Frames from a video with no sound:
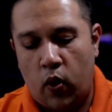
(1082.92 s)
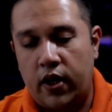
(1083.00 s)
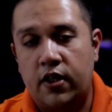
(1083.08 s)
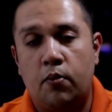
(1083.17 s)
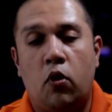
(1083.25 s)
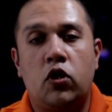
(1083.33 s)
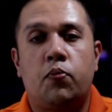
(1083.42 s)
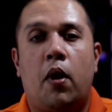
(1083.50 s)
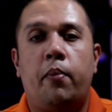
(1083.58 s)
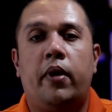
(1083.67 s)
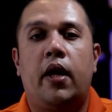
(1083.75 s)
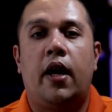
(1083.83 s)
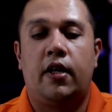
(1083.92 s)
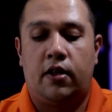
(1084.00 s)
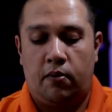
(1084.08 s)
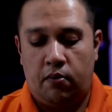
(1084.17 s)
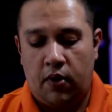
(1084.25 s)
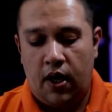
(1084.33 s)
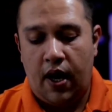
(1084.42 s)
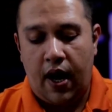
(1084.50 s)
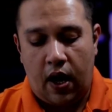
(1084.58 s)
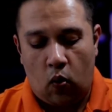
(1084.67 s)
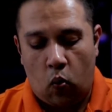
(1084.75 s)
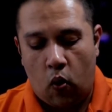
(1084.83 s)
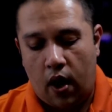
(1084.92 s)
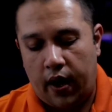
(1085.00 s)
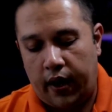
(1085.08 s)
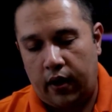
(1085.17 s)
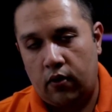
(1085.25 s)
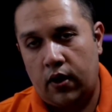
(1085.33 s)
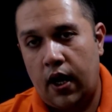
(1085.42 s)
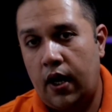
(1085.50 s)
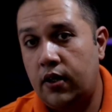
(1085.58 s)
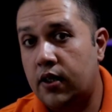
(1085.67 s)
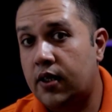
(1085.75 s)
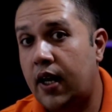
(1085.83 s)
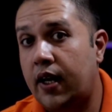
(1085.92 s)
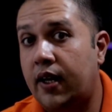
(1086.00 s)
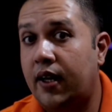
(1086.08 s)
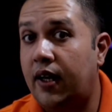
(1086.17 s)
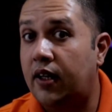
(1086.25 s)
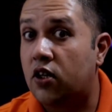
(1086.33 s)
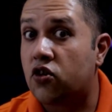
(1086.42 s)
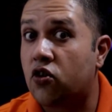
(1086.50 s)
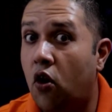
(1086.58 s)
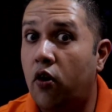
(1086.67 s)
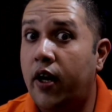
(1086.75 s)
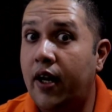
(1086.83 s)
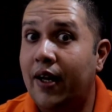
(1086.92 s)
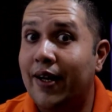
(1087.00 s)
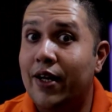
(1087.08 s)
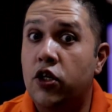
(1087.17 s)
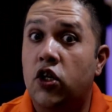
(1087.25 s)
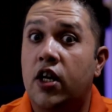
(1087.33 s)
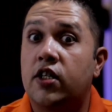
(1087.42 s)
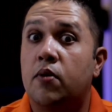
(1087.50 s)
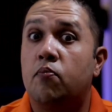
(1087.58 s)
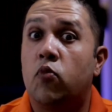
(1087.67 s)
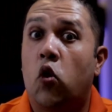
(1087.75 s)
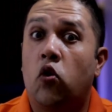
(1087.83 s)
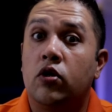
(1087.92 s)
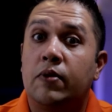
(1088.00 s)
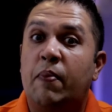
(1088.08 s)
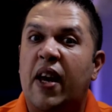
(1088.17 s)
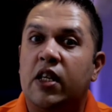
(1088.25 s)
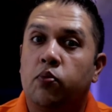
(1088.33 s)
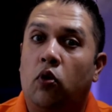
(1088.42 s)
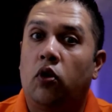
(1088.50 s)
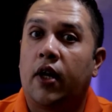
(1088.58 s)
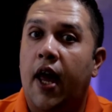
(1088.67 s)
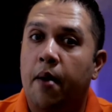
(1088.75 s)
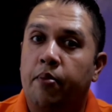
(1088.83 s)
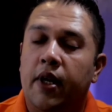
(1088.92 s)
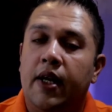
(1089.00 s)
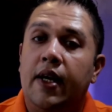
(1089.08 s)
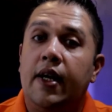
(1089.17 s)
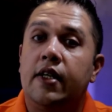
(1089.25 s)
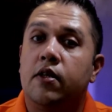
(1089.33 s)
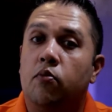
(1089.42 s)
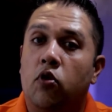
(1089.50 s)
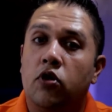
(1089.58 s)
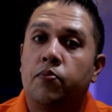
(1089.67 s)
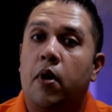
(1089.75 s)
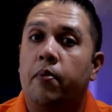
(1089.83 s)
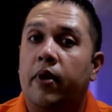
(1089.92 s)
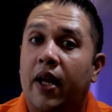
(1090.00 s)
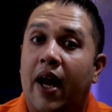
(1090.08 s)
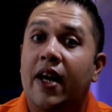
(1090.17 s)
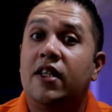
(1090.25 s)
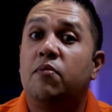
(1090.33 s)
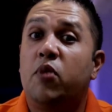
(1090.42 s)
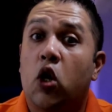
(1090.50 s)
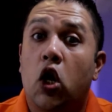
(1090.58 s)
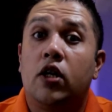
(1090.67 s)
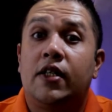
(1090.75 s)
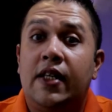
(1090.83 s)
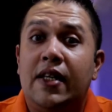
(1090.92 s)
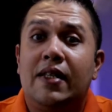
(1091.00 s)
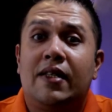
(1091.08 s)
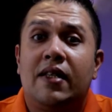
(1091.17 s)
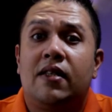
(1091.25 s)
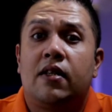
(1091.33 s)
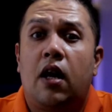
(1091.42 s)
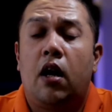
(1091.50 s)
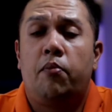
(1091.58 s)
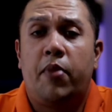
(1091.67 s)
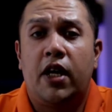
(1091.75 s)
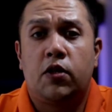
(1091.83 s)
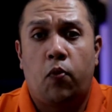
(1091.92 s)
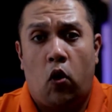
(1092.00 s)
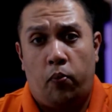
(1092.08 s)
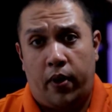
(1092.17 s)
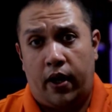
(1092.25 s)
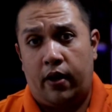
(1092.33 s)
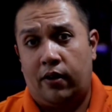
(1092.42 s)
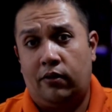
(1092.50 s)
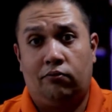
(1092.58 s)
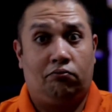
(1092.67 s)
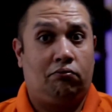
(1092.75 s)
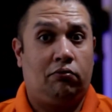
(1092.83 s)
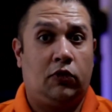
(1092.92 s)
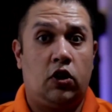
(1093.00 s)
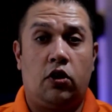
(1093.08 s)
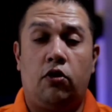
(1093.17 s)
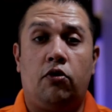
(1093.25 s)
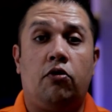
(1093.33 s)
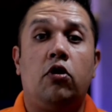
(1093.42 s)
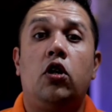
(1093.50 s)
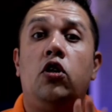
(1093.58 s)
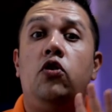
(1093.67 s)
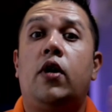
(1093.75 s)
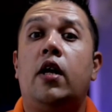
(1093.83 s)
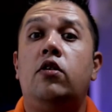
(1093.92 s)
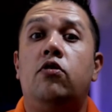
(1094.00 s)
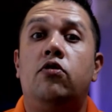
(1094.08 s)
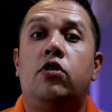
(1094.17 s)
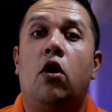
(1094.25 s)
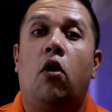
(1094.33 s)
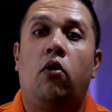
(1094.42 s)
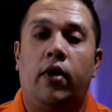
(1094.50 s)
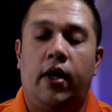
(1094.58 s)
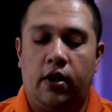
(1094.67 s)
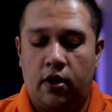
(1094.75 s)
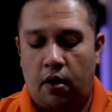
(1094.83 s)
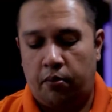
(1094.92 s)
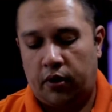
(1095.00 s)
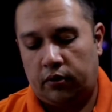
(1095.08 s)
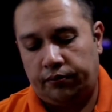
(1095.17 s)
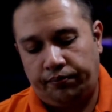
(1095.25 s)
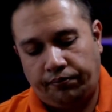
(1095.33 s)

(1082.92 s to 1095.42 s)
What is the most popular item and why? Okay, just like in the story, Jason Moore's baseball cap is the most popular item because he's the star baseball player. So you can use your own example.